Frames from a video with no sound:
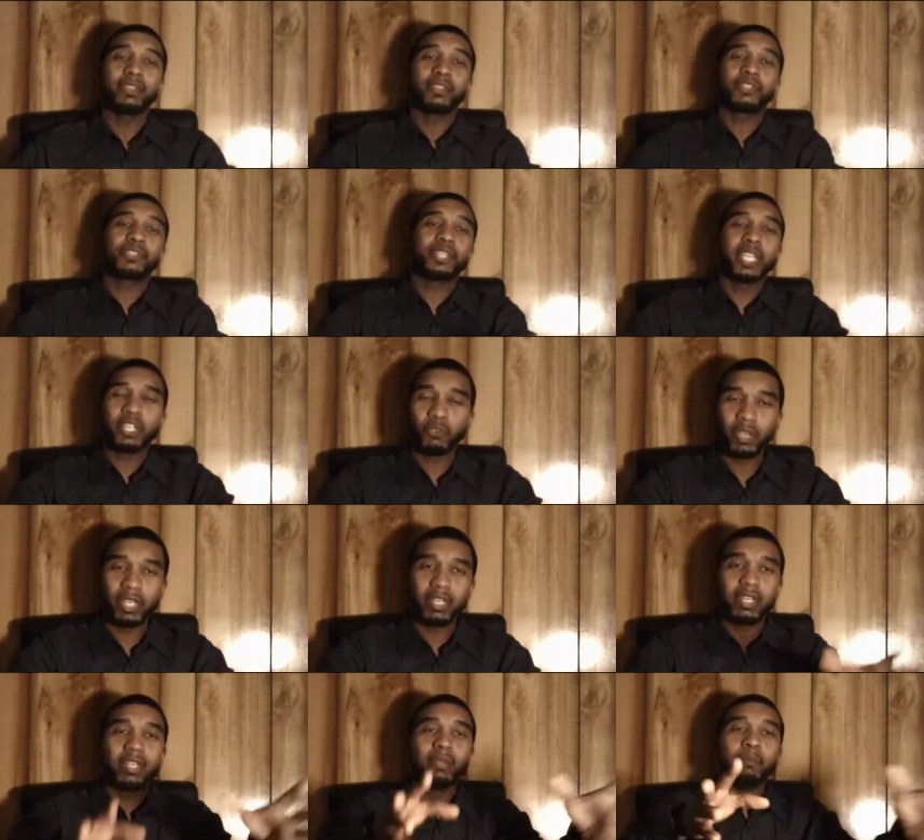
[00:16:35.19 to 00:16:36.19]
The
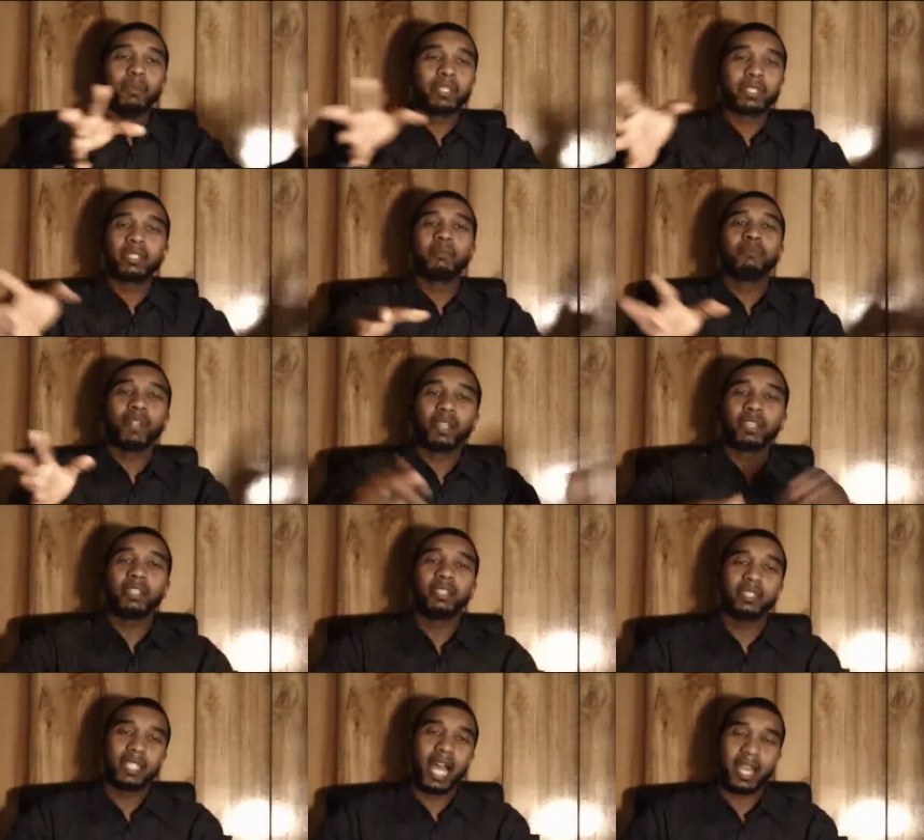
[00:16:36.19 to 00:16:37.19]
secret Muslim
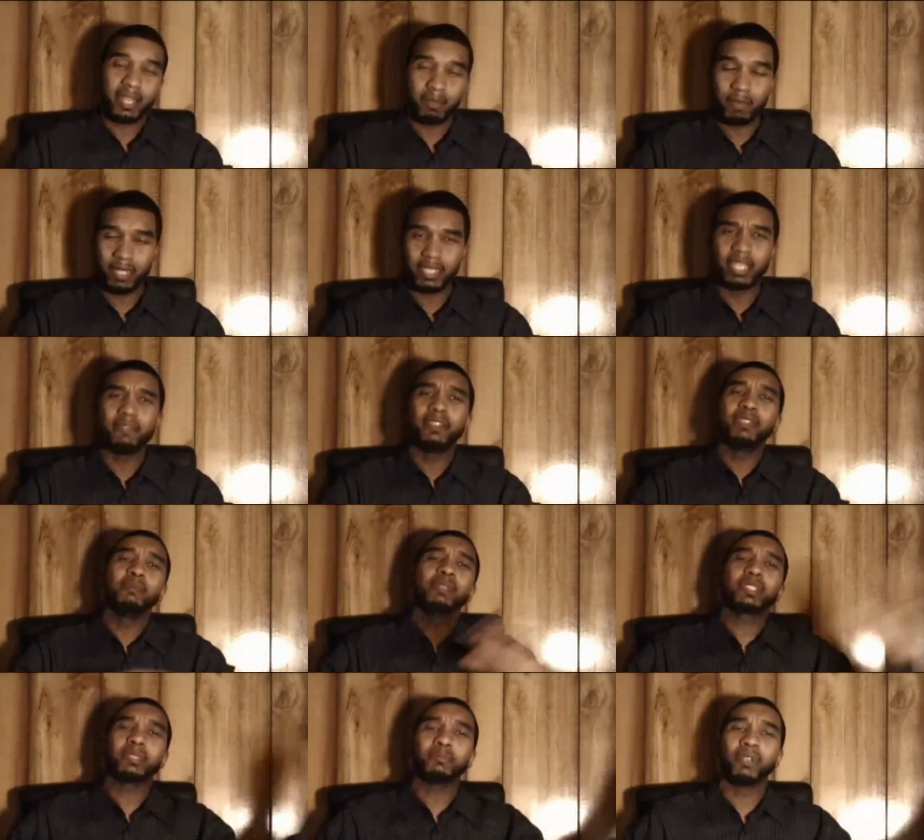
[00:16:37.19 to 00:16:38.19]
Brotherhood documents, giving the
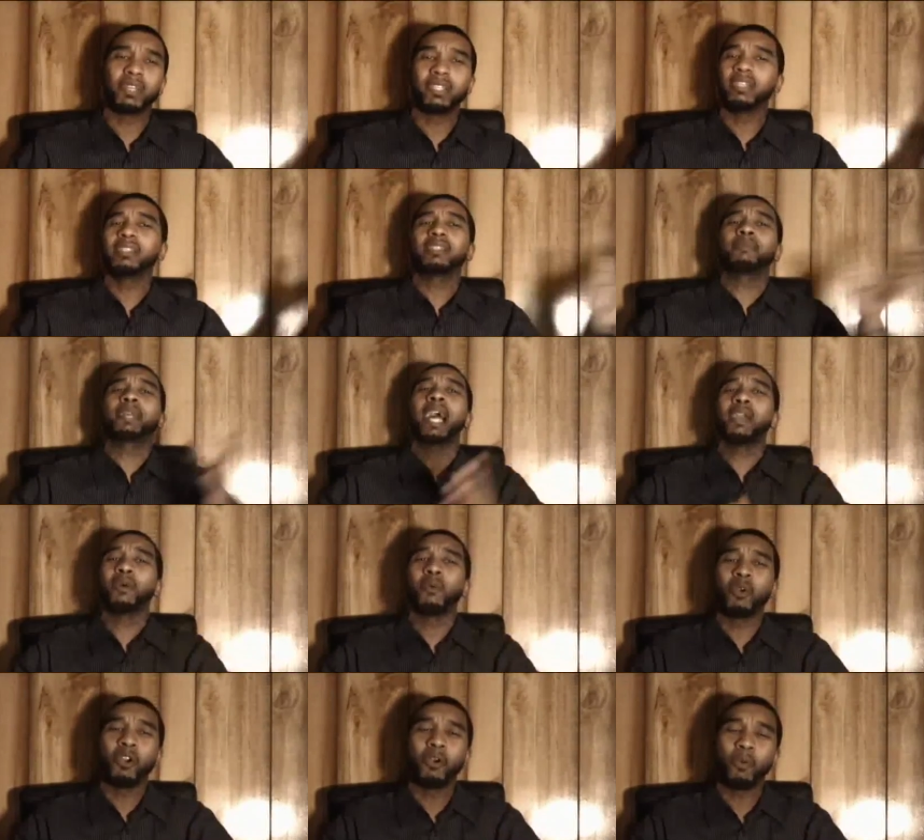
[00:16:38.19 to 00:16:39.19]
Muslim Brotherhood some kind
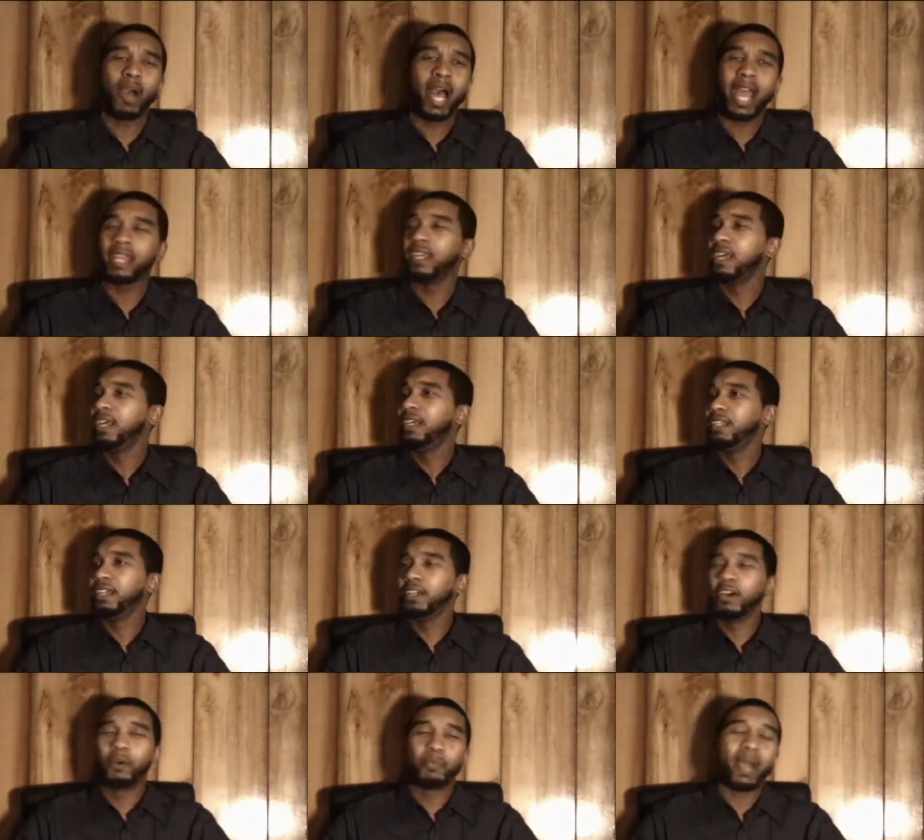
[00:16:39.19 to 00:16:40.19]
of worldwide,
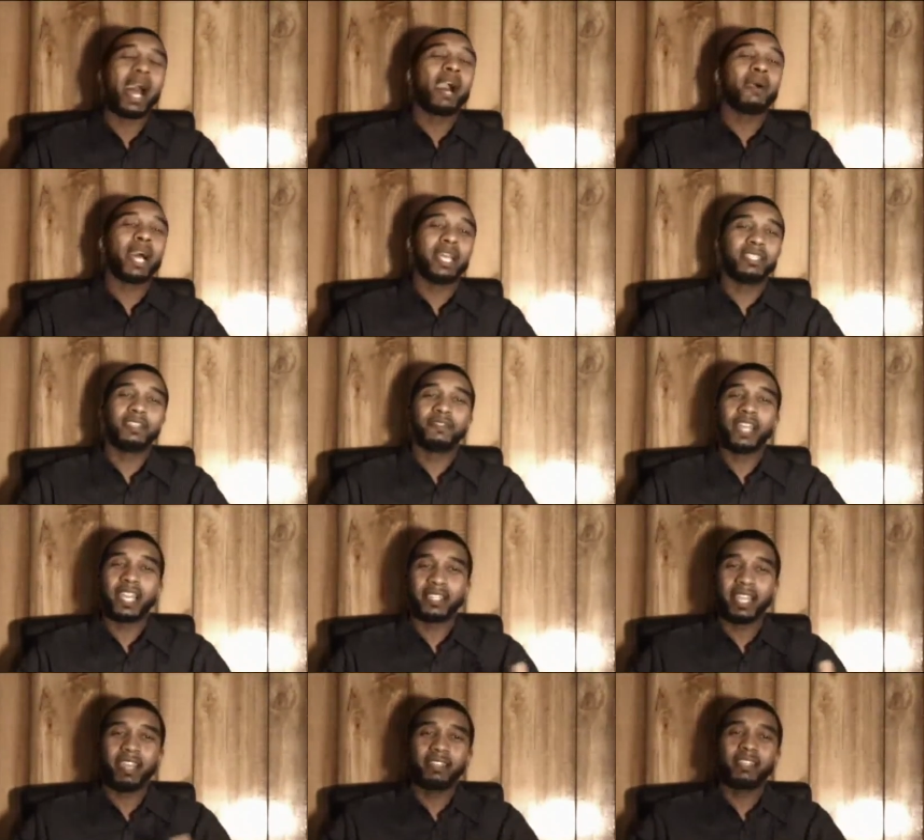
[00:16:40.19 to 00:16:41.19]
power, as if
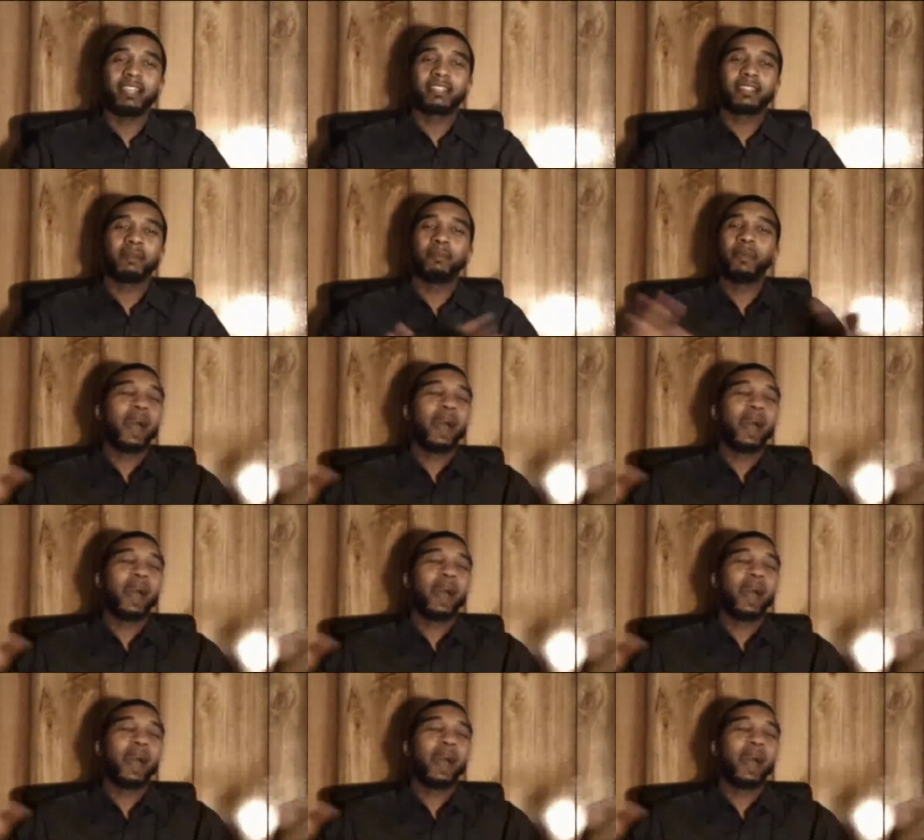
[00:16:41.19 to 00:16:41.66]
they're some